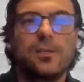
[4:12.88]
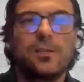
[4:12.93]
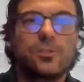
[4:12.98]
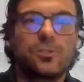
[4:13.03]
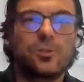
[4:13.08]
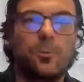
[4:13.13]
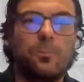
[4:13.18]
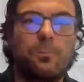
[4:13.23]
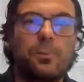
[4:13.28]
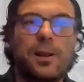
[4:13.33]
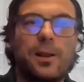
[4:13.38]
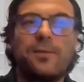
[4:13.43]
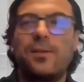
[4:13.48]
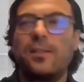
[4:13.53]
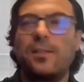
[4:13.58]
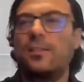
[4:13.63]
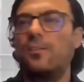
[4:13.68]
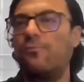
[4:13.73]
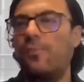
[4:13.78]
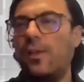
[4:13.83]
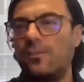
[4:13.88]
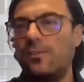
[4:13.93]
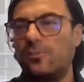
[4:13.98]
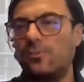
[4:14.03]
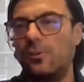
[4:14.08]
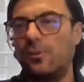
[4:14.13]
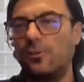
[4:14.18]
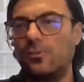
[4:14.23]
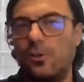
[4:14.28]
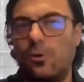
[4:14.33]
So private
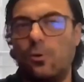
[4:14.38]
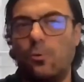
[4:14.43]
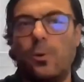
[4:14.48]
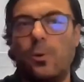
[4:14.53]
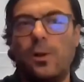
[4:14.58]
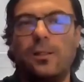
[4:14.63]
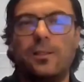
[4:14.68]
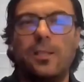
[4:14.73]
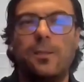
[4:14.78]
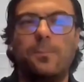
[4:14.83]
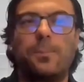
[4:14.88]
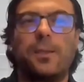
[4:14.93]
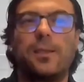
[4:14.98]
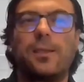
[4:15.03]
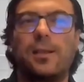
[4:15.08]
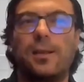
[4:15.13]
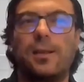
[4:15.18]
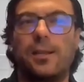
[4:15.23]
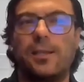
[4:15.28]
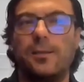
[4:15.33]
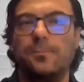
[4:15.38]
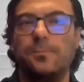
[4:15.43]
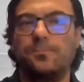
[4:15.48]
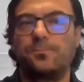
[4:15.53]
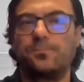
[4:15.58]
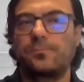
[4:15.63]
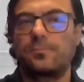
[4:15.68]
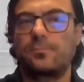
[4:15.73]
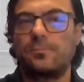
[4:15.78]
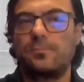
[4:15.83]
investors will typically
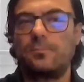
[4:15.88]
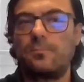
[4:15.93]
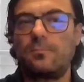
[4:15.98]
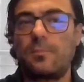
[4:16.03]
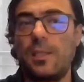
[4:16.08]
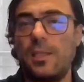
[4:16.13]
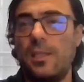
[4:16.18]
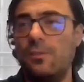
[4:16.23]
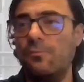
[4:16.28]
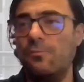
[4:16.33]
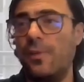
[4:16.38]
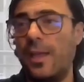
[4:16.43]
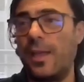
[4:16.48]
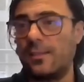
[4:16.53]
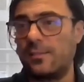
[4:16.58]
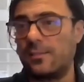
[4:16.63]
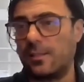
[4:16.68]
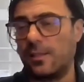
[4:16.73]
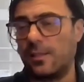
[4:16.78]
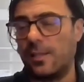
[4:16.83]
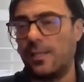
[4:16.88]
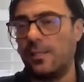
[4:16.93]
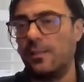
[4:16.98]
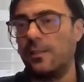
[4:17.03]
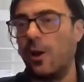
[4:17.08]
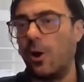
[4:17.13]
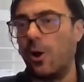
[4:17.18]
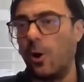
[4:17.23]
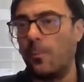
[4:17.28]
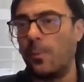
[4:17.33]
invest in
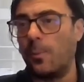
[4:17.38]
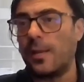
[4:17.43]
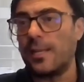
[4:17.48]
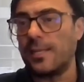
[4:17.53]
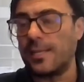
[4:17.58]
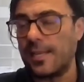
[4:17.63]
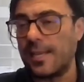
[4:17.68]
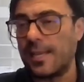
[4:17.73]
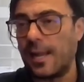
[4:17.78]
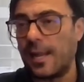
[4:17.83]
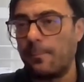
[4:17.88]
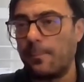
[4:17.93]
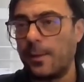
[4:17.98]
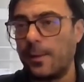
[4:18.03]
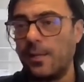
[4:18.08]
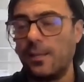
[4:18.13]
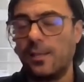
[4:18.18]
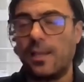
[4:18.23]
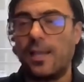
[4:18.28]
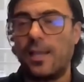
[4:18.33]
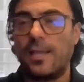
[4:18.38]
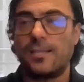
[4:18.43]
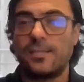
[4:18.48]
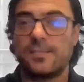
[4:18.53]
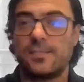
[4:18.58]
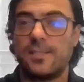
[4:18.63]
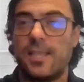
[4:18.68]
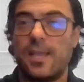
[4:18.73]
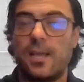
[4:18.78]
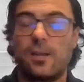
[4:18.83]
the operating company
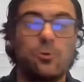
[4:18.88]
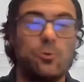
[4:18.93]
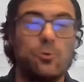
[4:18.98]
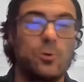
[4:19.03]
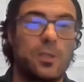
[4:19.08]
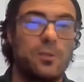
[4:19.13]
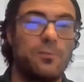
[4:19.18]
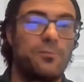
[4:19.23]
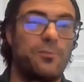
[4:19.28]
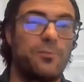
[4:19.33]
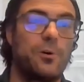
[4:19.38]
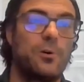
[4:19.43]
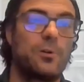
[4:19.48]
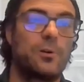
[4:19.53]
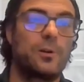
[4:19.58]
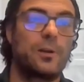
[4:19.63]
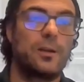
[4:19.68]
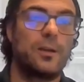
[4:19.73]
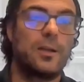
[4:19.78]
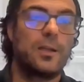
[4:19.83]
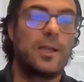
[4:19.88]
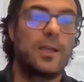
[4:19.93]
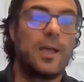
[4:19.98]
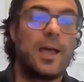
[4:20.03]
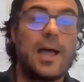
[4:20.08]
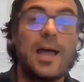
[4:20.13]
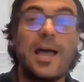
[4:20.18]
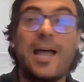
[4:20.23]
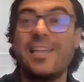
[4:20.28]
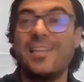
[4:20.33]
as they are looking for
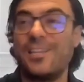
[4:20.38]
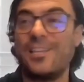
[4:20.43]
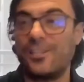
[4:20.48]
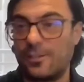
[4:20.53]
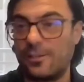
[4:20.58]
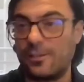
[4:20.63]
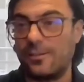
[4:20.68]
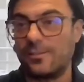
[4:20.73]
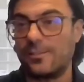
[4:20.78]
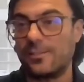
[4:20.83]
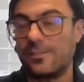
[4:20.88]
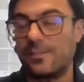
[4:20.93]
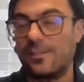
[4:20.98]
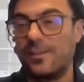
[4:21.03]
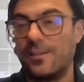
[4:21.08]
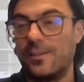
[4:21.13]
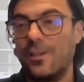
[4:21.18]
high returns.